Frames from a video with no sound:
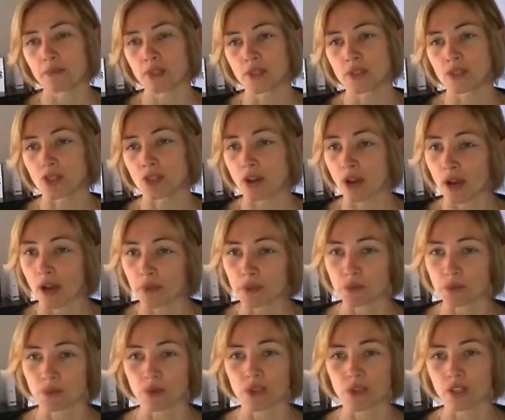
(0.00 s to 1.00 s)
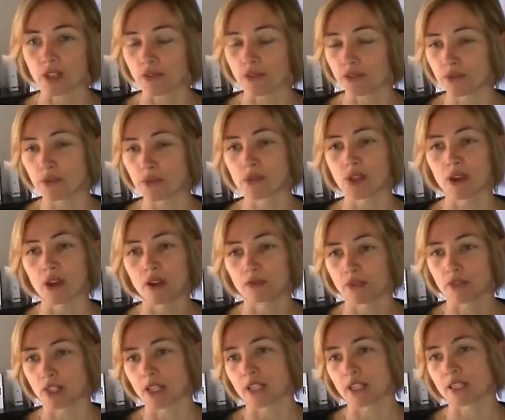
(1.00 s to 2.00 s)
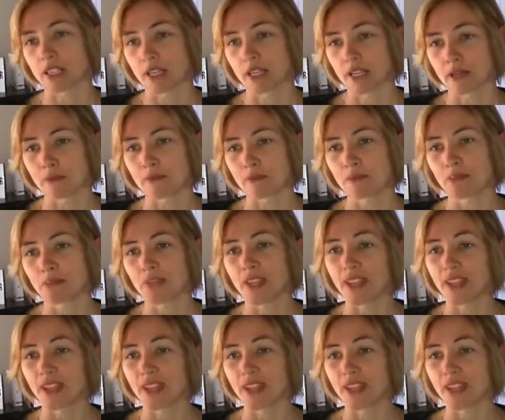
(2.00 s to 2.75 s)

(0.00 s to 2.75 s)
So I was working full-time running a team